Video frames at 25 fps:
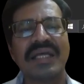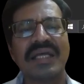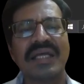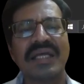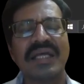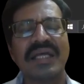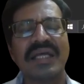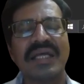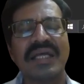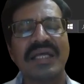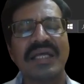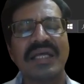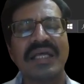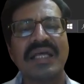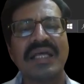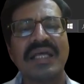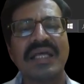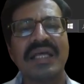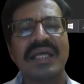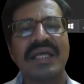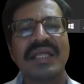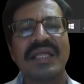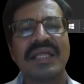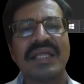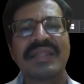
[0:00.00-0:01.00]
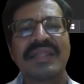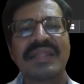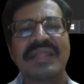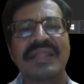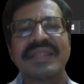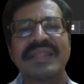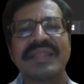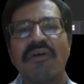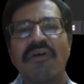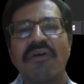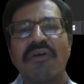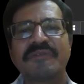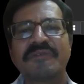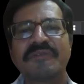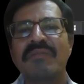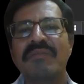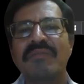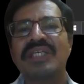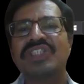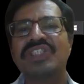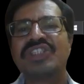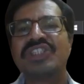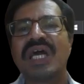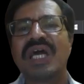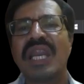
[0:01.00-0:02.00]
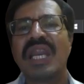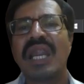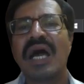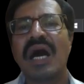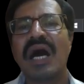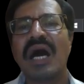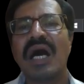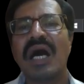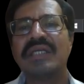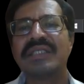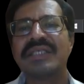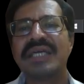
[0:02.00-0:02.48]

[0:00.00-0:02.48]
that develops from chelagel